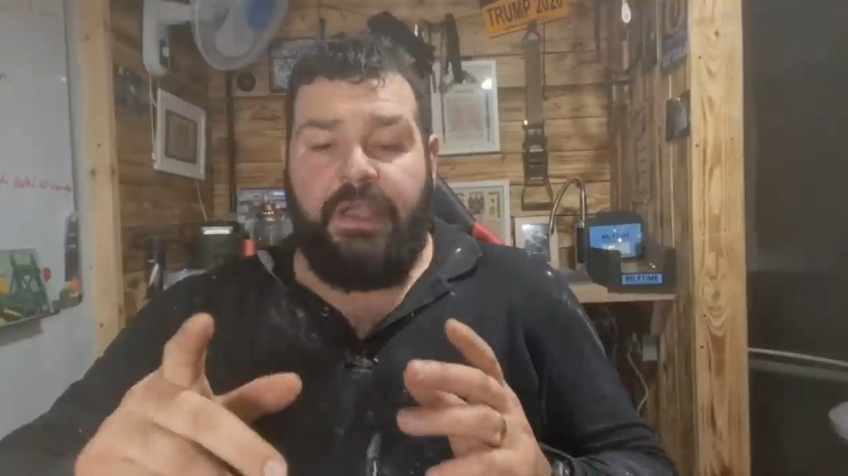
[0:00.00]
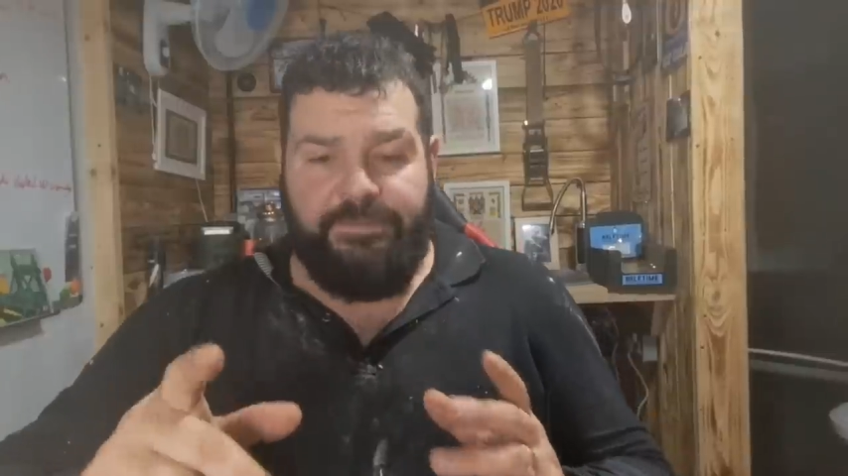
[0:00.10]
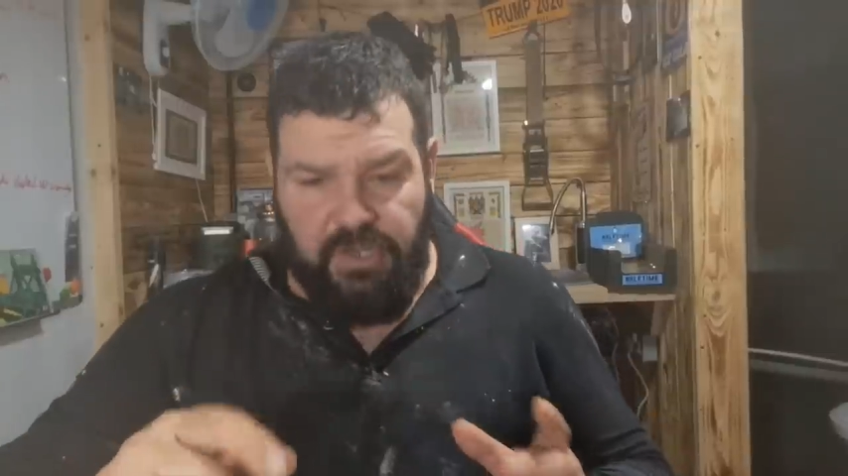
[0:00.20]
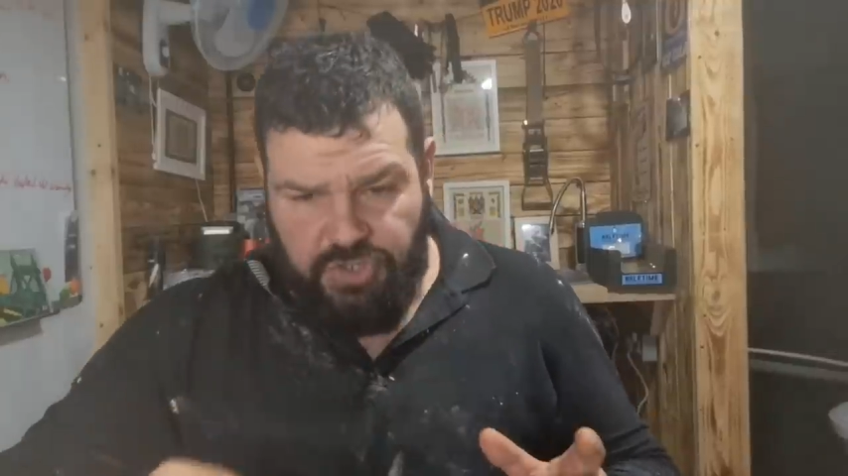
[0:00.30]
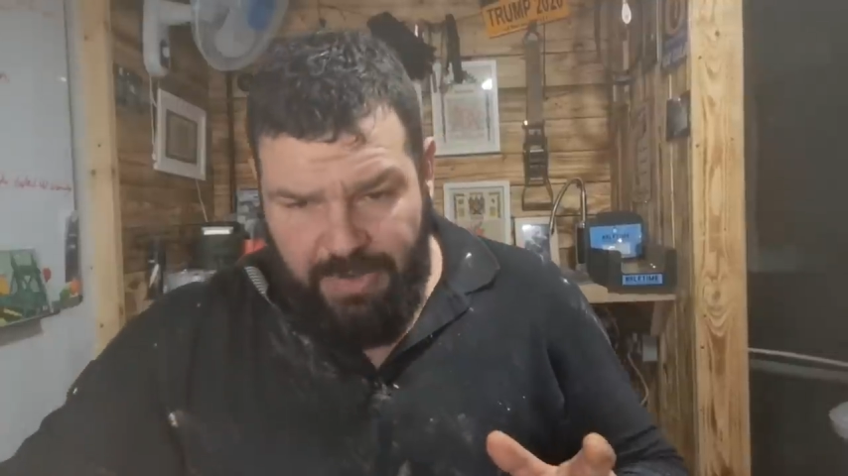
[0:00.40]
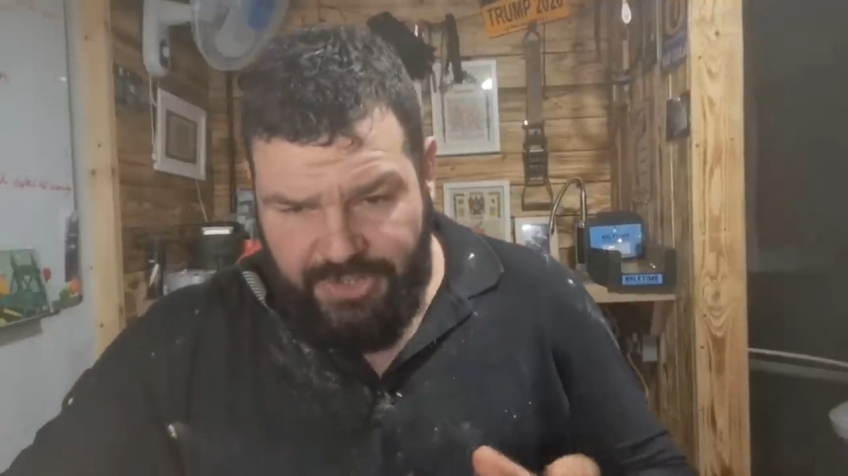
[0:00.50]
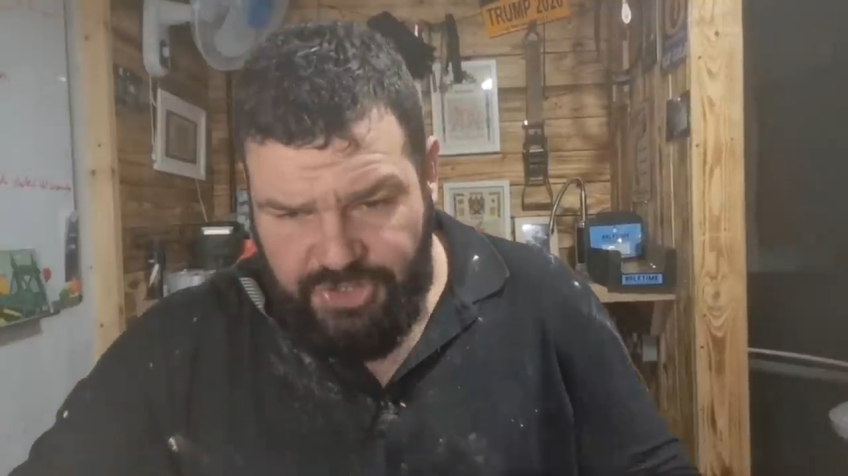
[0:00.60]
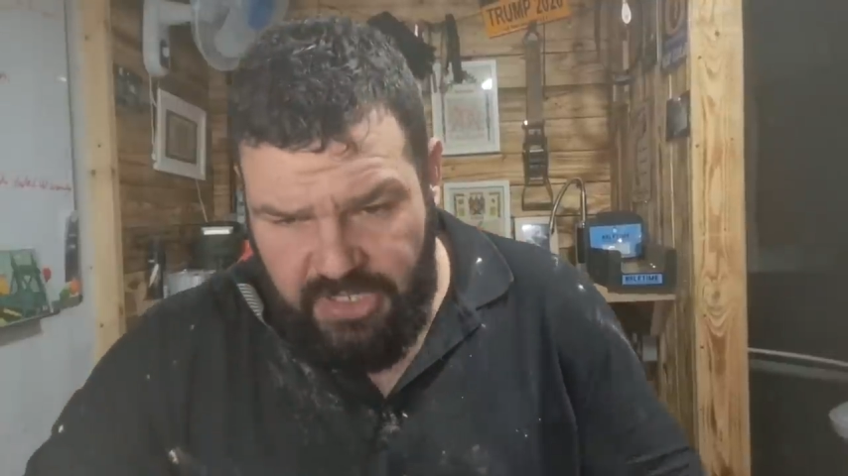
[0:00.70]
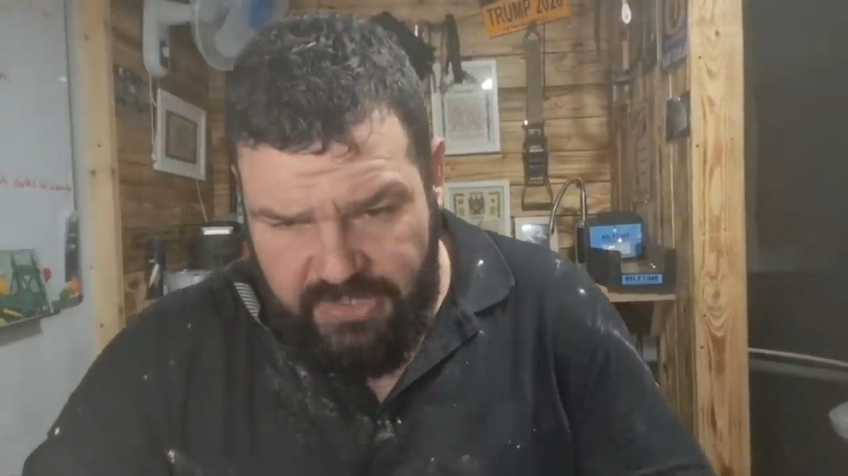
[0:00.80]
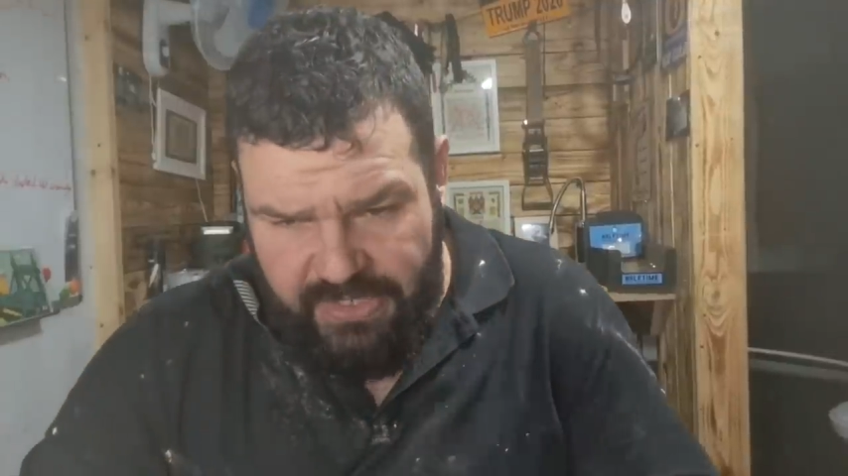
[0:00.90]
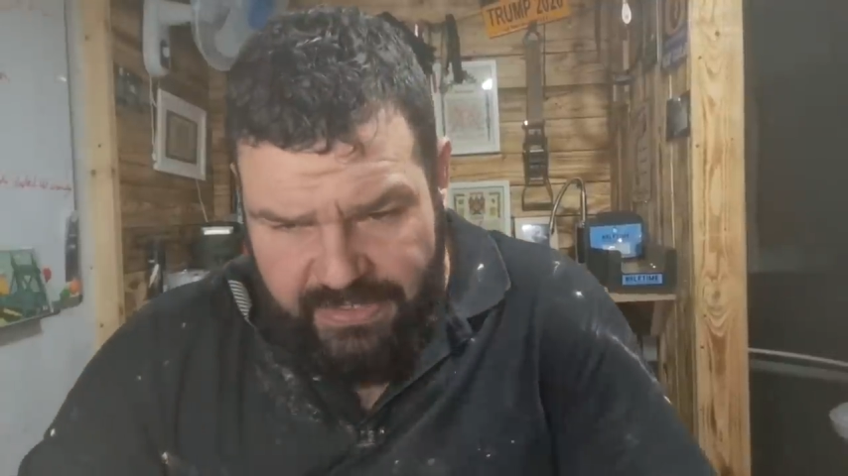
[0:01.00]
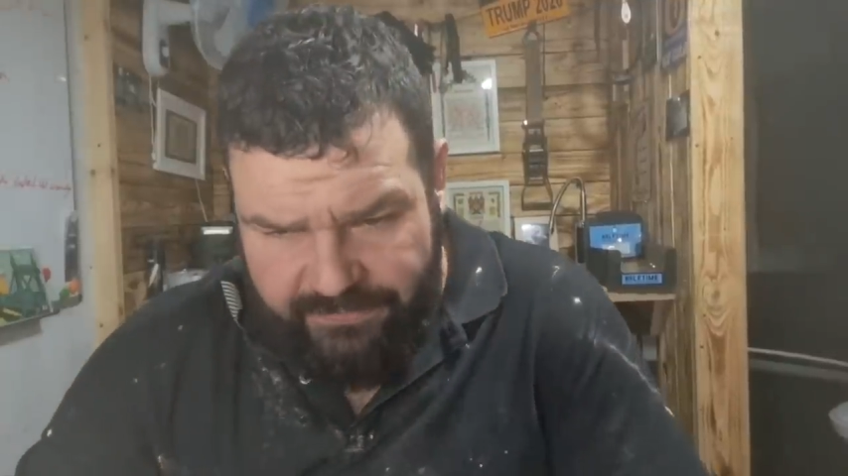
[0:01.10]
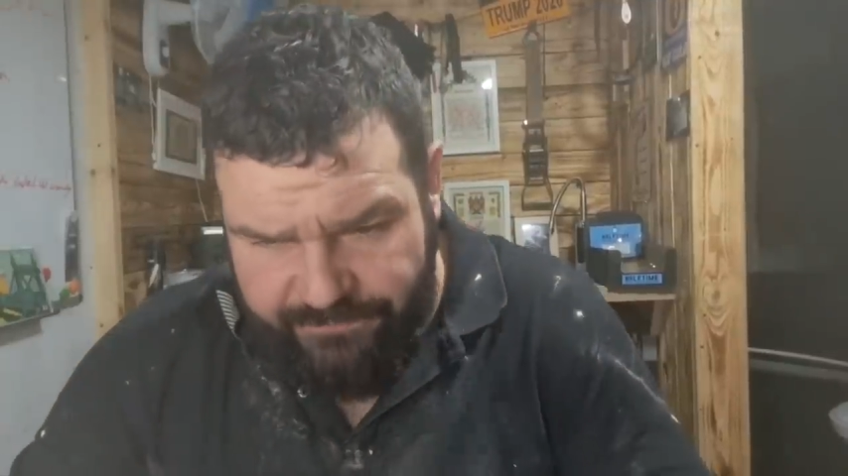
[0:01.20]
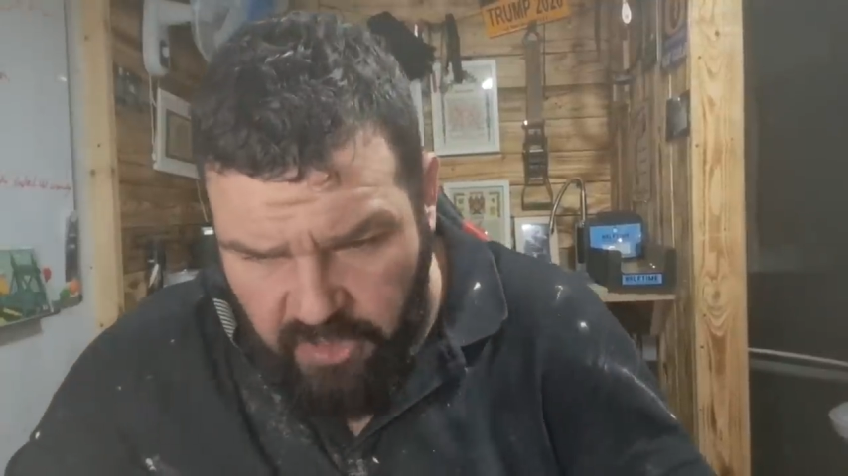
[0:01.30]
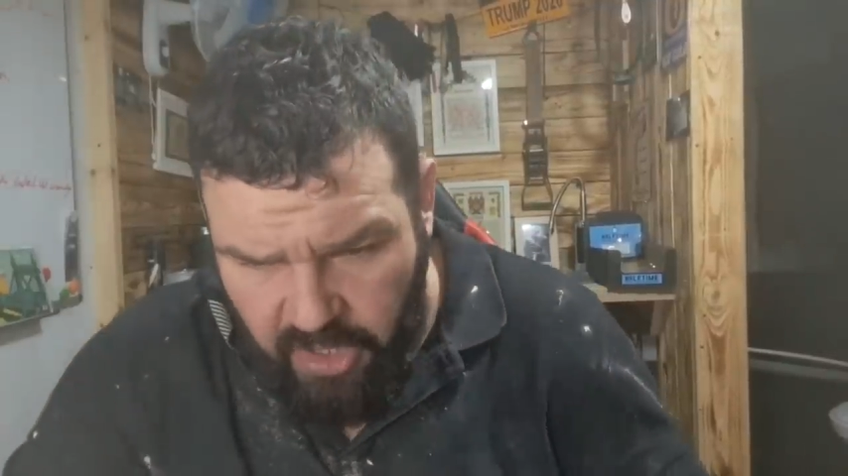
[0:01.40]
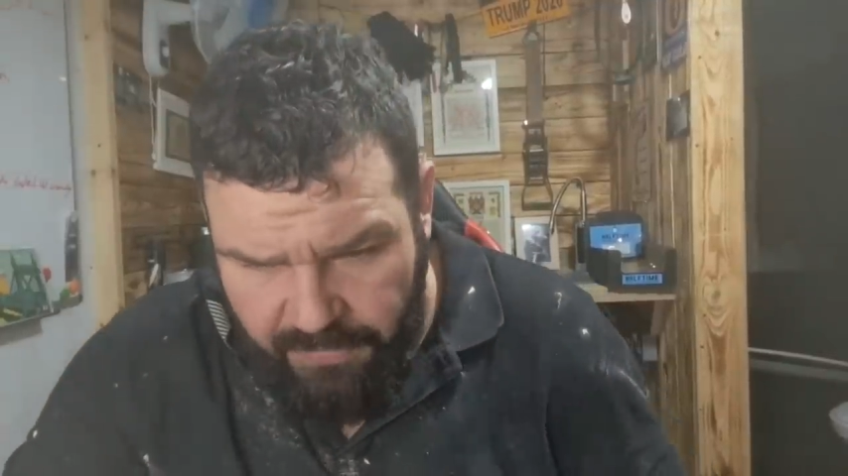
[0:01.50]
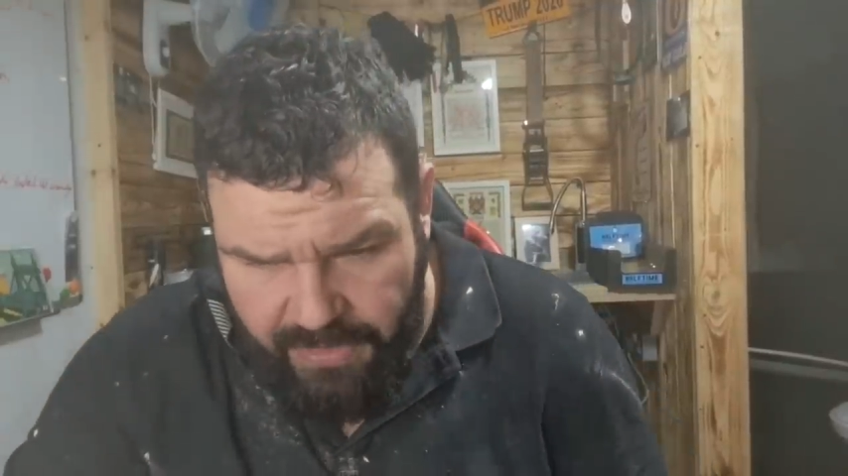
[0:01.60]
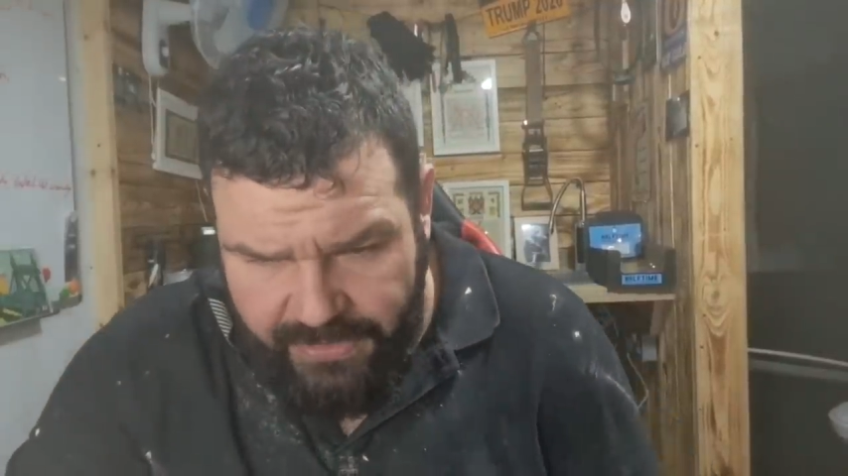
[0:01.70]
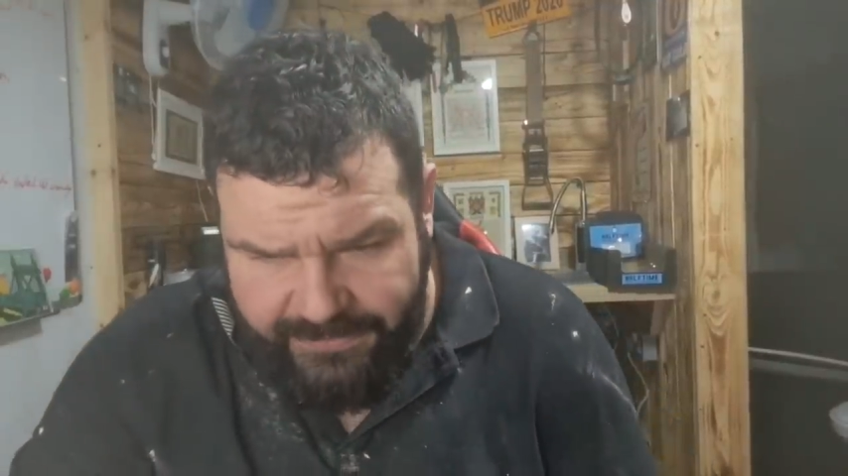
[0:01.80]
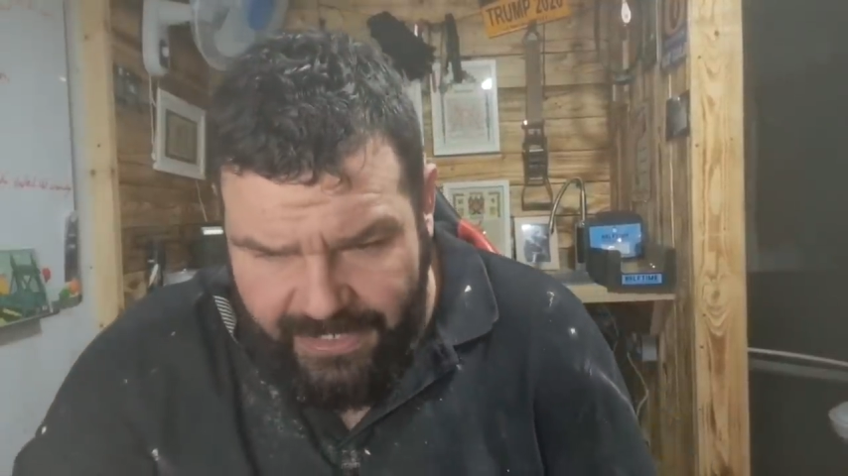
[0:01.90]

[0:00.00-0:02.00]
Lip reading: First question is from